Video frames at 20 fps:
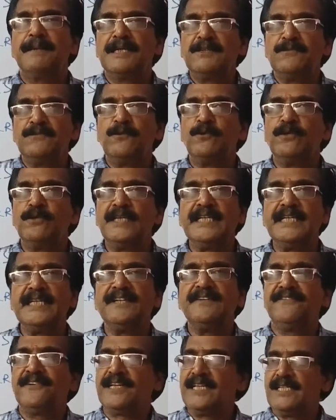but the
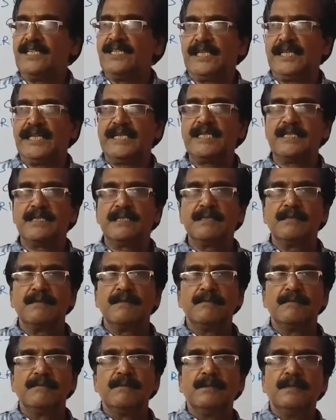only difference is
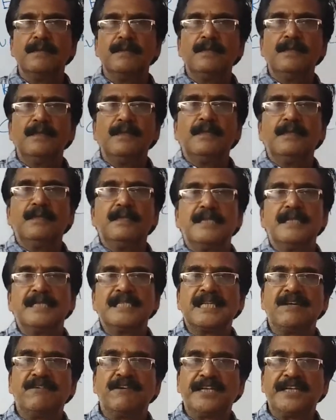
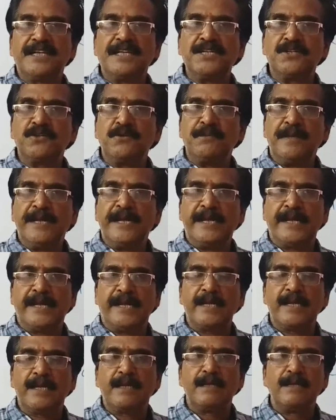this our
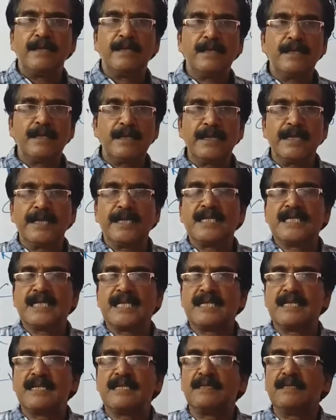resume
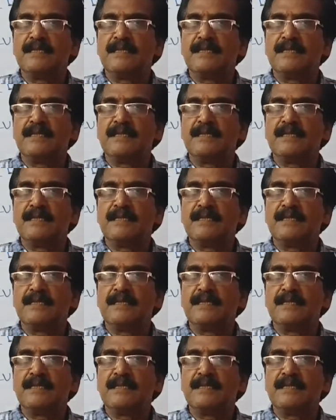is